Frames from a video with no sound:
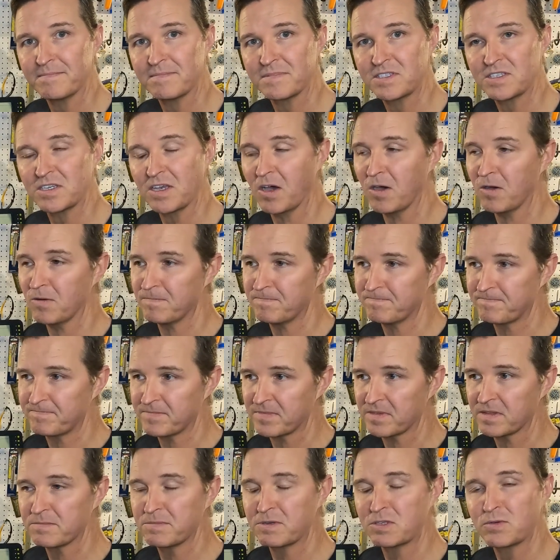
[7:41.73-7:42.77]
So
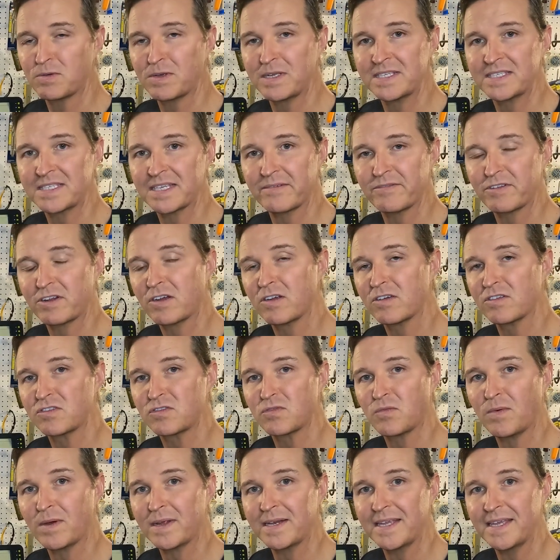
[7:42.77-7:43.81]
between
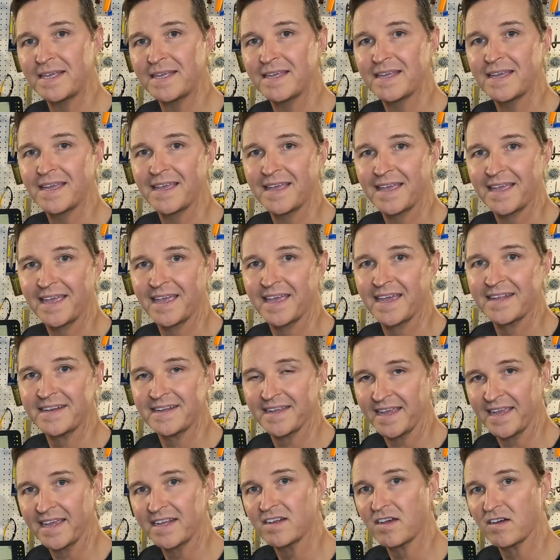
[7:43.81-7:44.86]
720 and
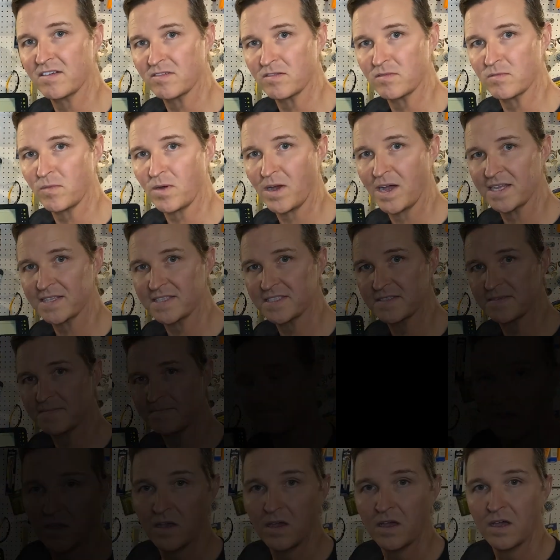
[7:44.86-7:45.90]
800 watts.
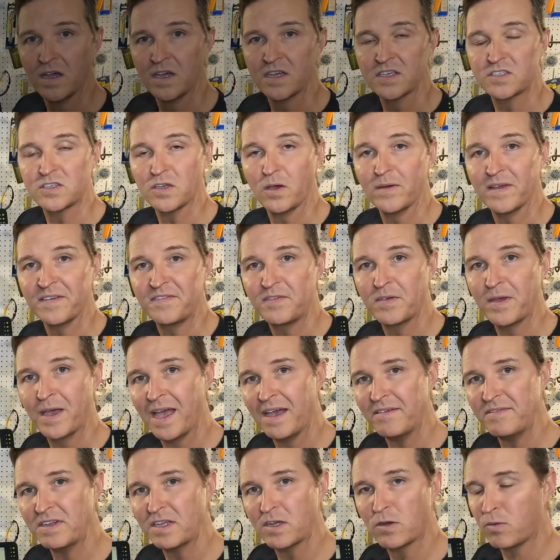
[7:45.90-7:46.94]
So if you
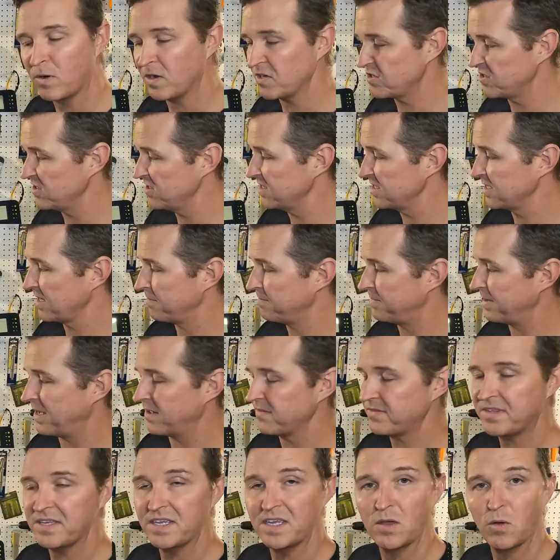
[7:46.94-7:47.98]
have any questions
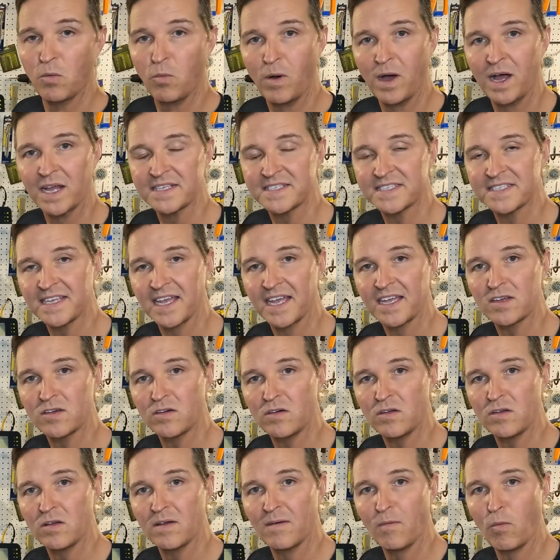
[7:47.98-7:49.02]
about the
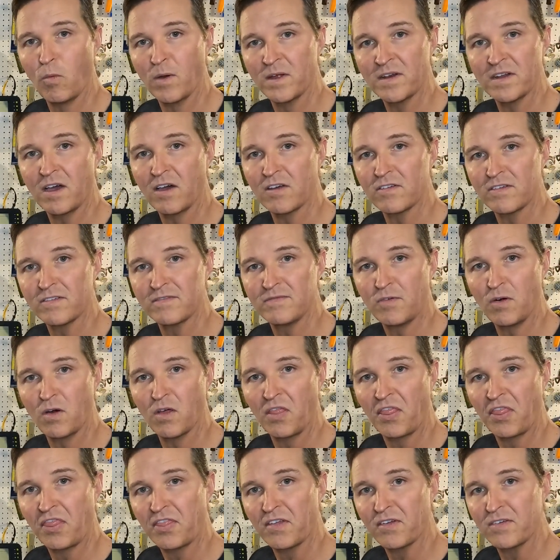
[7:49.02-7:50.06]
WattCycle 100
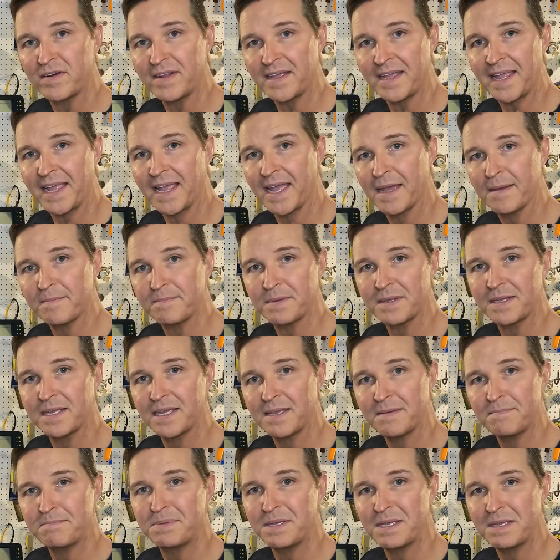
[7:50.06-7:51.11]
volt 30 amp
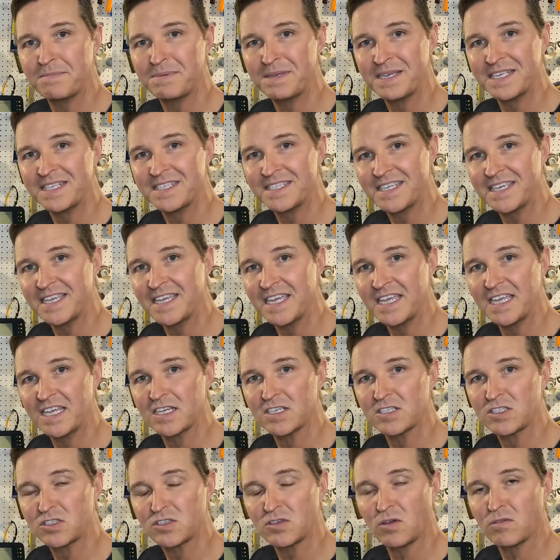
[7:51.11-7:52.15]

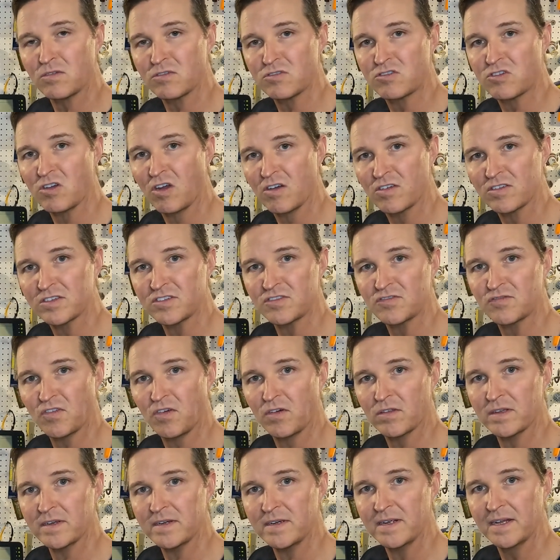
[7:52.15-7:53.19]
MPPT solar charge
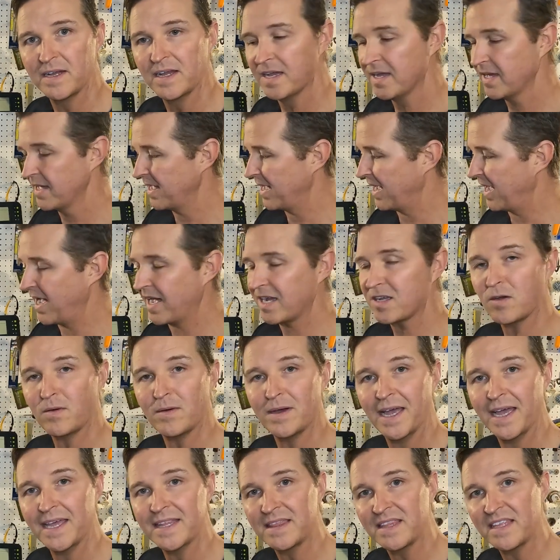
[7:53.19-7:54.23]
controller, uh, go
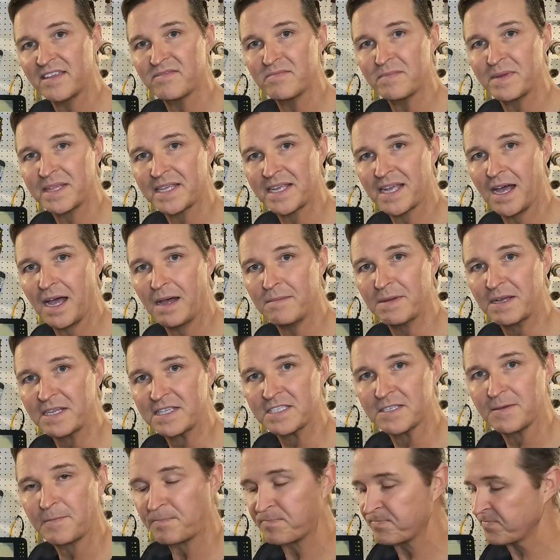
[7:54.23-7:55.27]
ahead and leave them in the
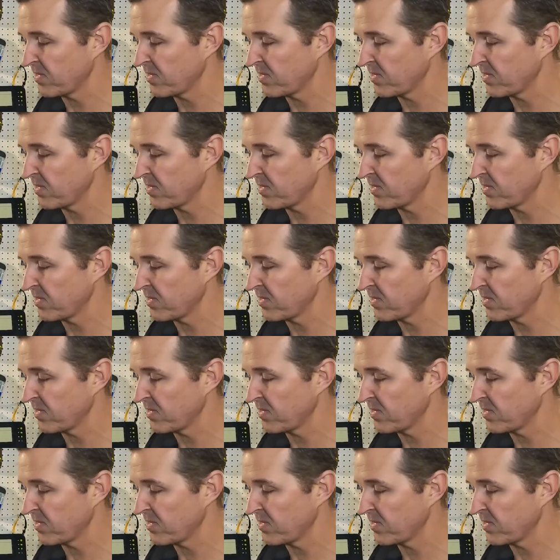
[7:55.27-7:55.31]
comments.